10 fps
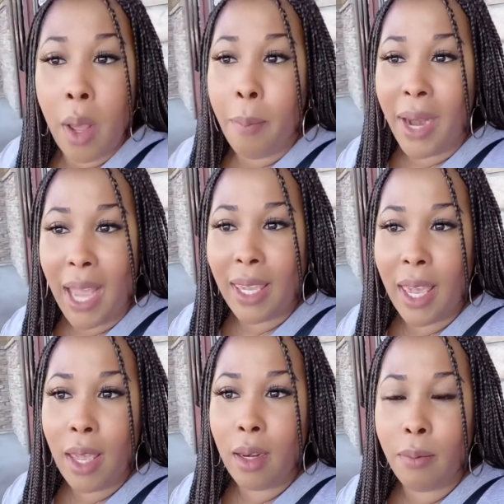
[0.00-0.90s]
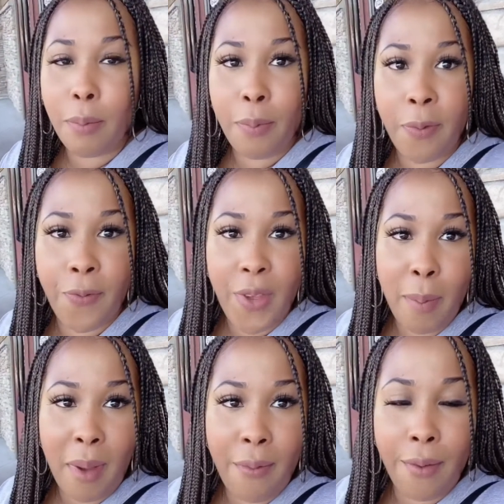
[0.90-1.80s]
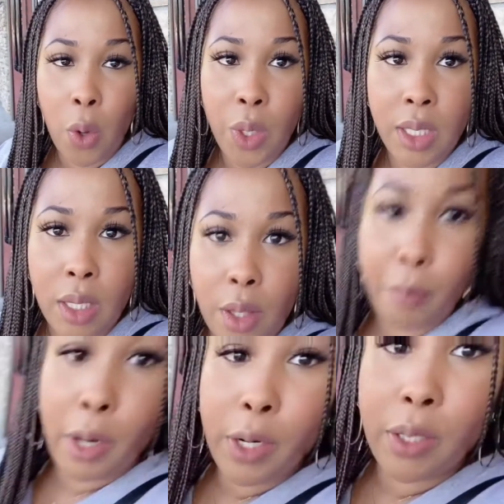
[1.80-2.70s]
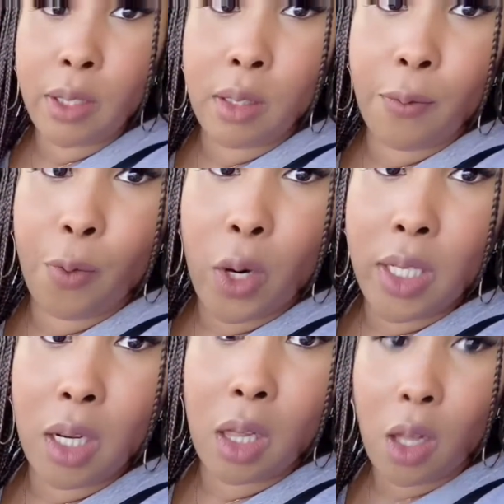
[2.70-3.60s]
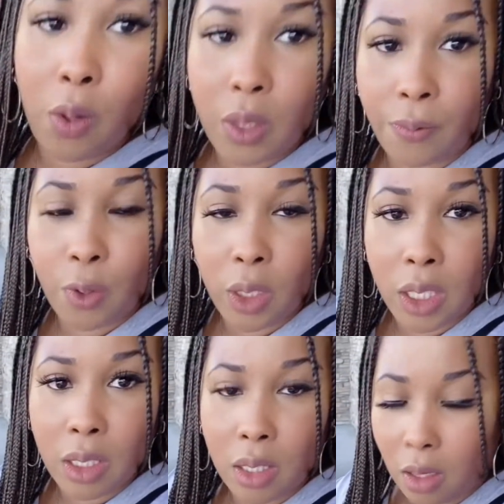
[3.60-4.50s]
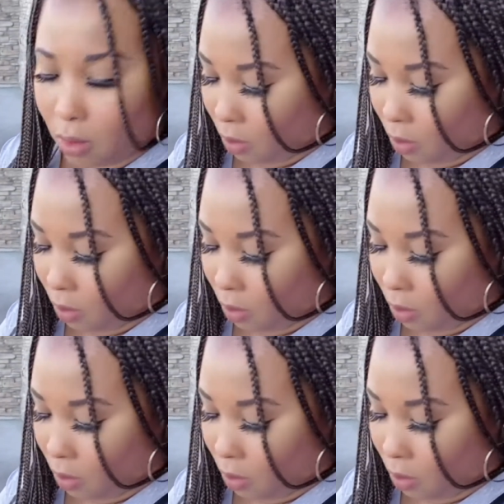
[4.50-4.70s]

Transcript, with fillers: But I can't fit my phone into the purse for it to close fully, so